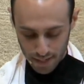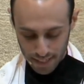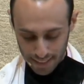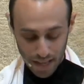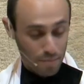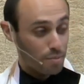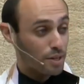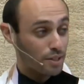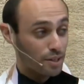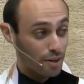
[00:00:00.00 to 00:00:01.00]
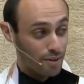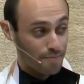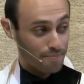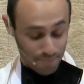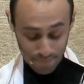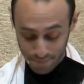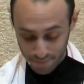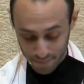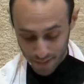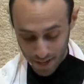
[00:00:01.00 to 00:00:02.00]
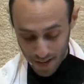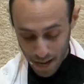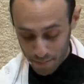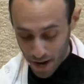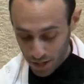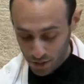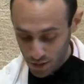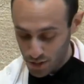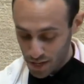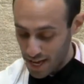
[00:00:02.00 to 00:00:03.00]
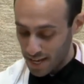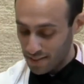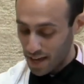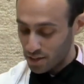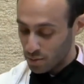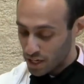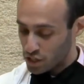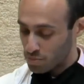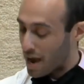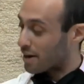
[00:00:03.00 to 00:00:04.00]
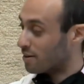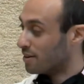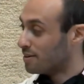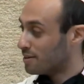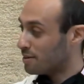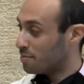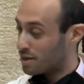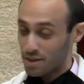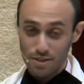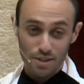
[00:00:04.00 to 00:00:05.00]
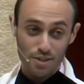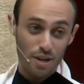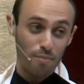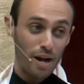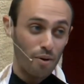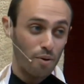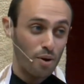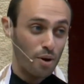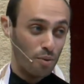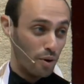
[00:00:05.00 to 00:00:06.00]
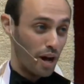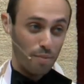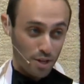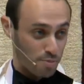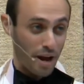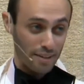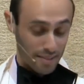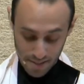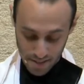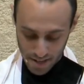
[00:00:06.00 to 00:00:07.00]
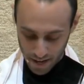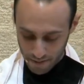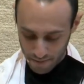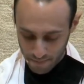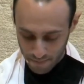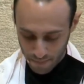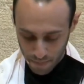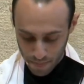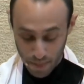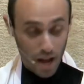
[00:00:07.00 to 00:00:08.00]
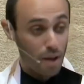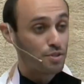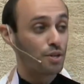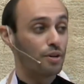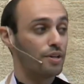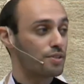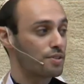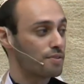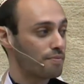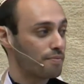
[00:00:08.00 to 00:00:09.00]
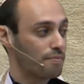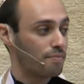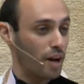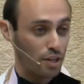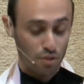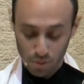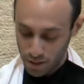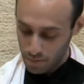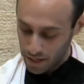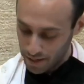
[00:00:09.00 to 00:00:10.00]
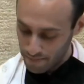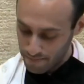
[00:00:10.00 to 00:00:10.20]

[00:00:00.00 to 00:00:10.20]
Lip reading: Let me be clear. I'm not just saying that you each matter because it is somehow what I'm expected to say. I'm serious. I truly mean it.